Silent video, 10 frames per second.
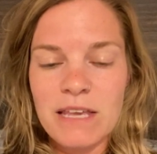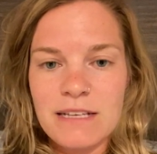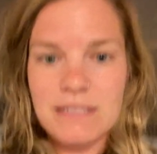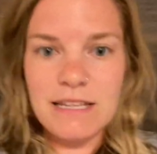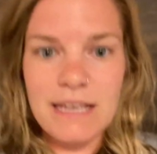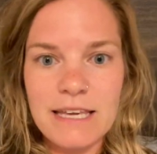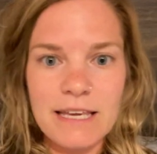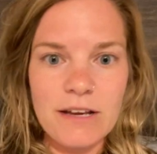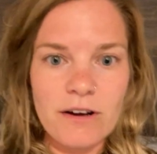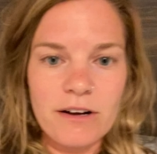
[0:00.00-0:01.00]
stay
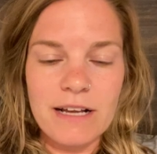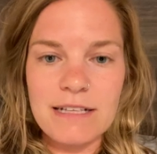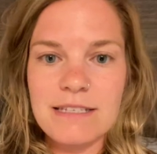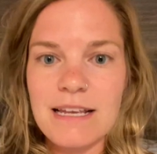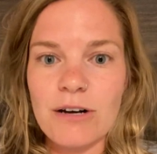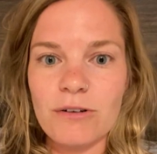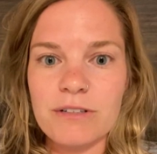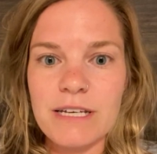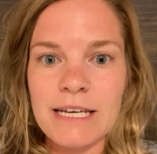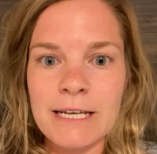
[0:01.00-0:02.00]
here, get settled
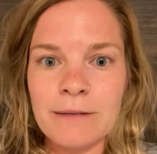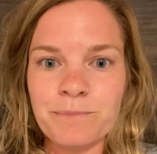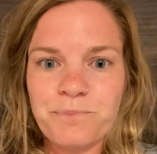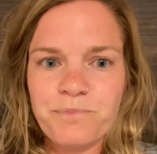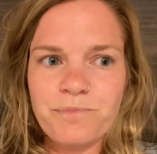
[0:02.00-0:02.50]
in.